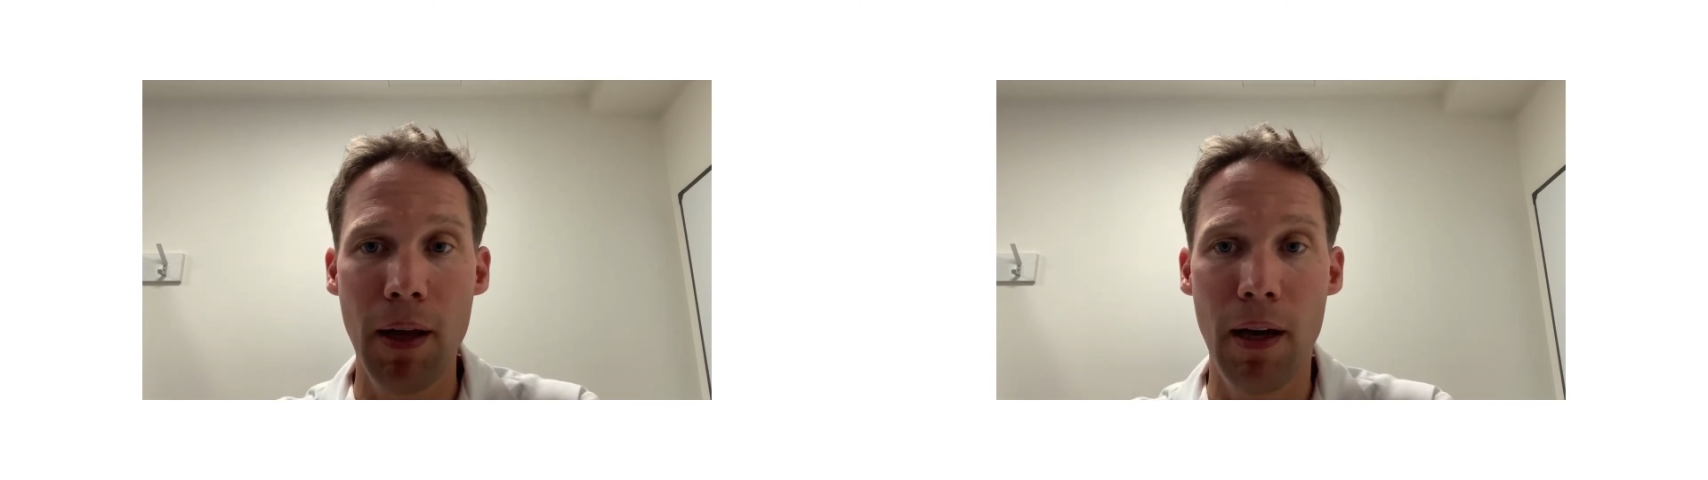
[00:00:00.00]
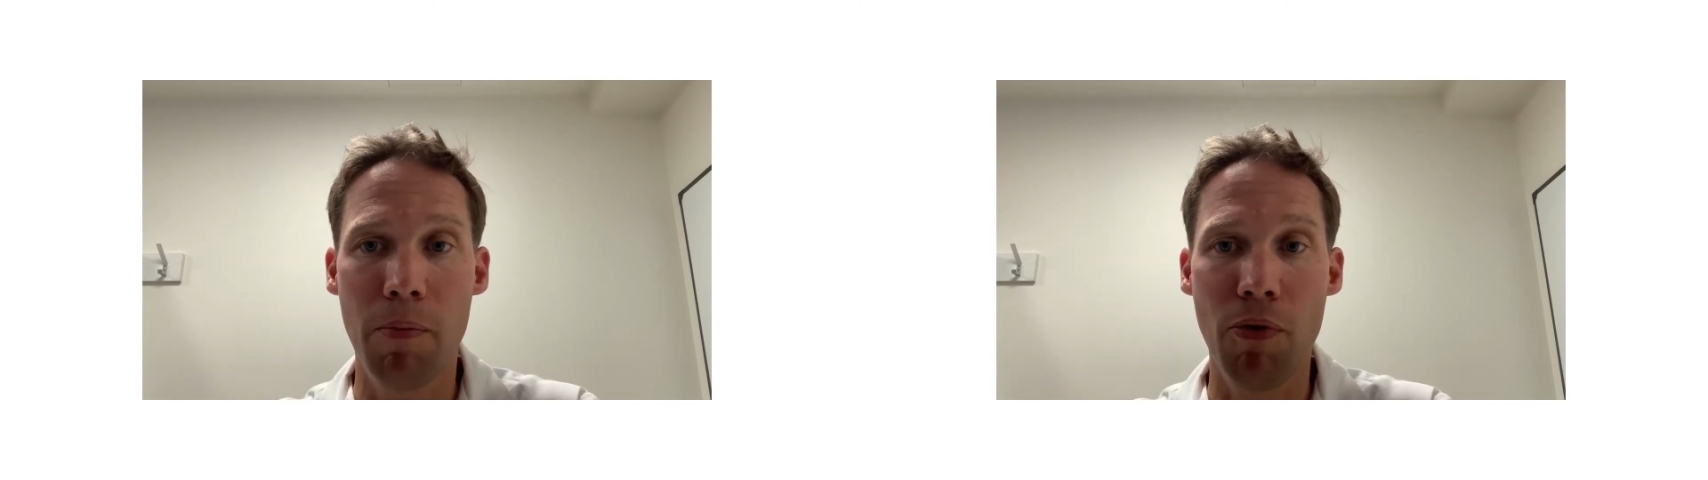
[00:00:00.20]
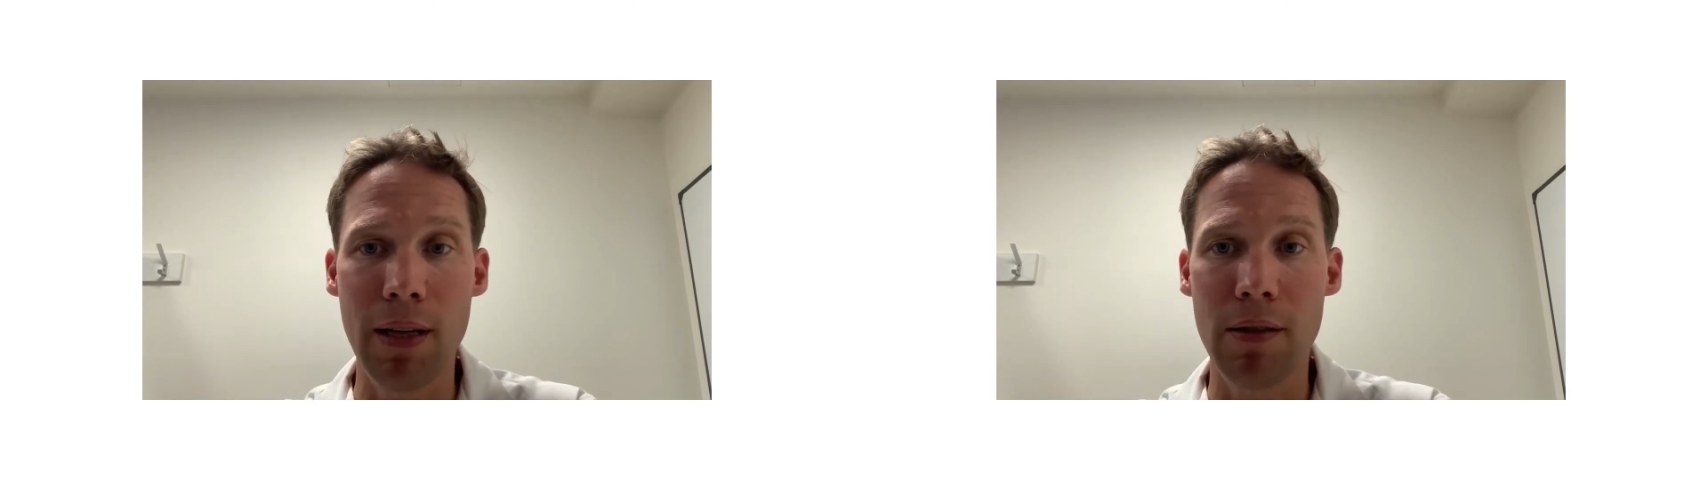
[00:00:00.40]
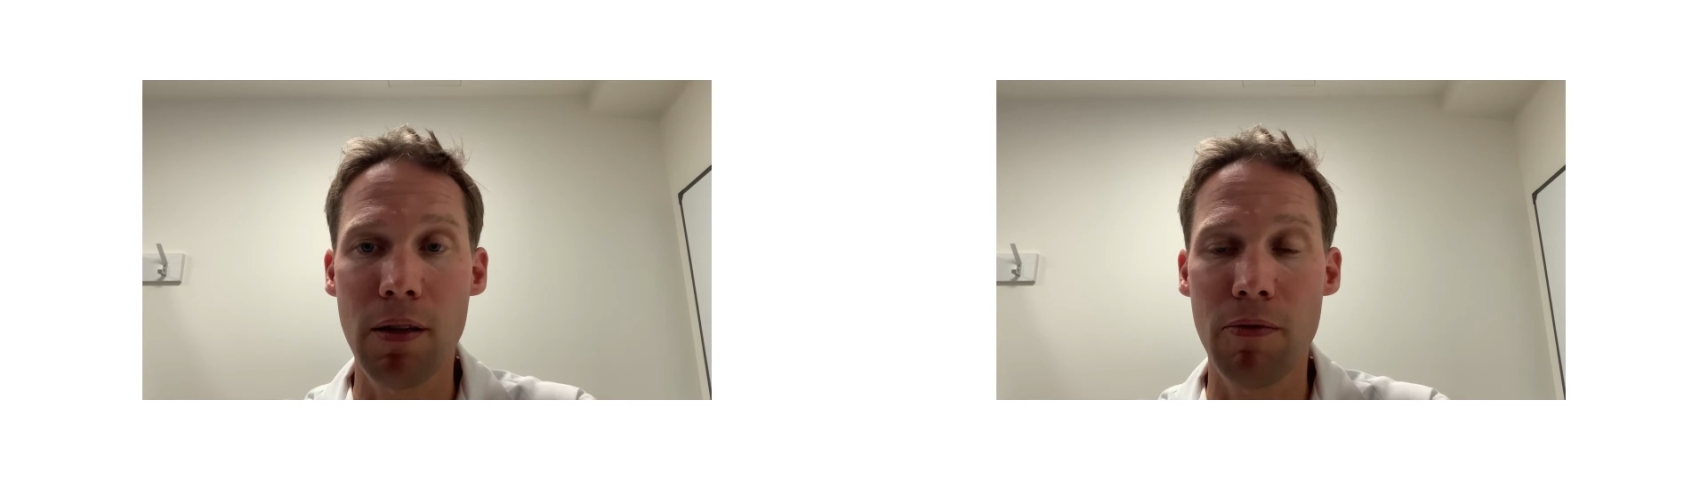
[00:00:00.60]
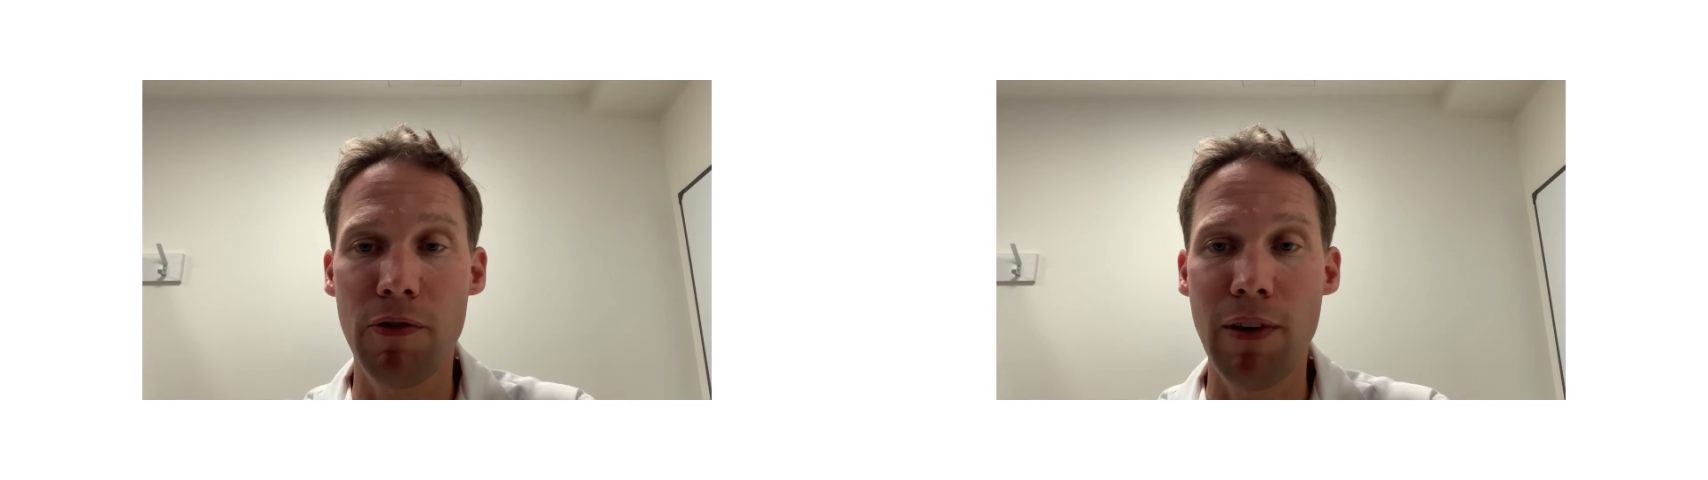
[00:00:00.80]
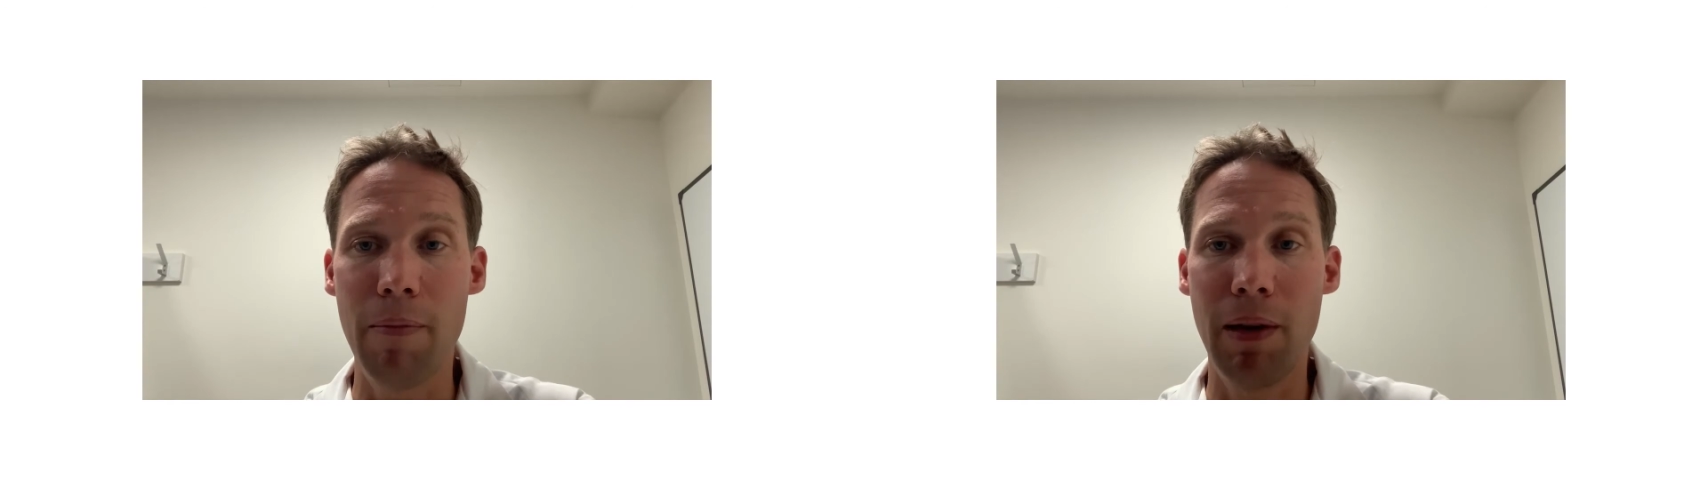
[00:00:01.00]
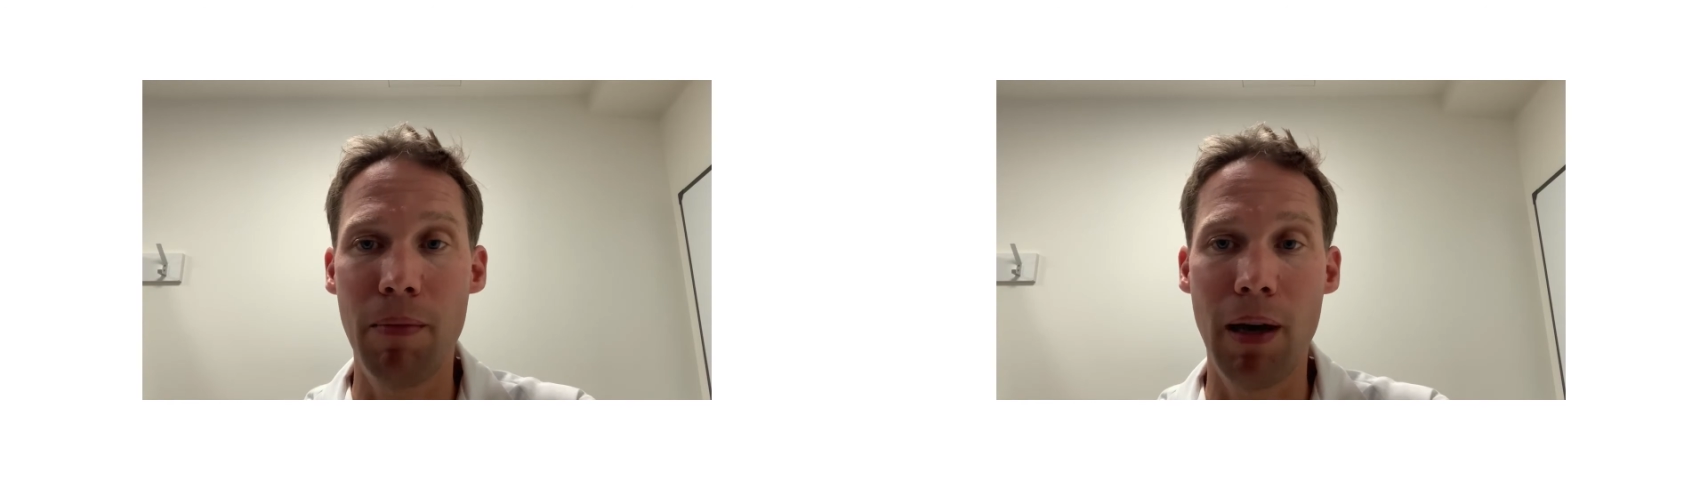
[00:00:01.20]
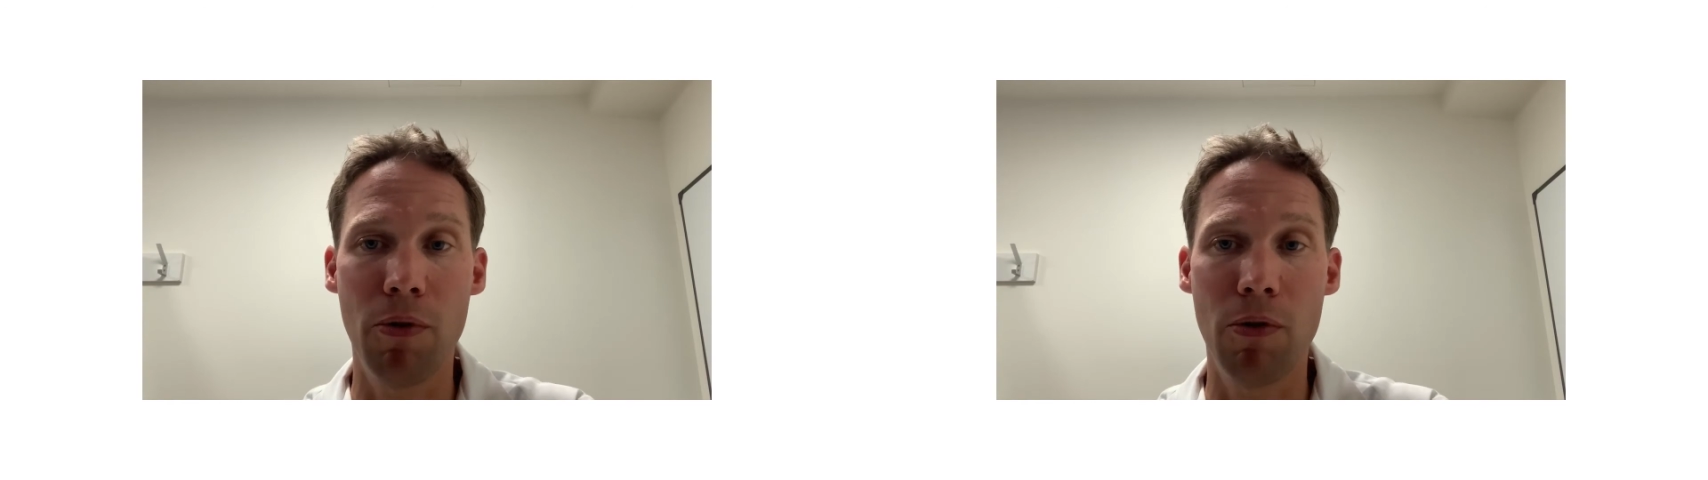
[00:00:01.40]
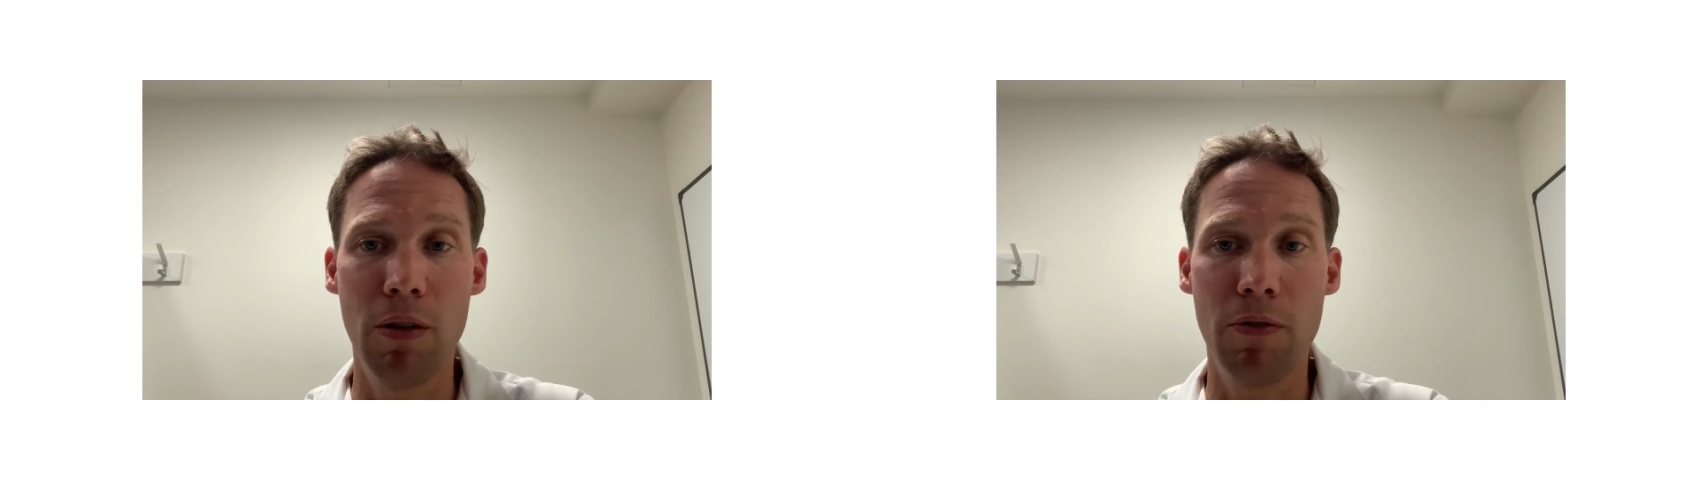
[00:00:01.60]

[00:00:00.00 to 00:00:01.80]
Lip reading: and the presence of a family member on the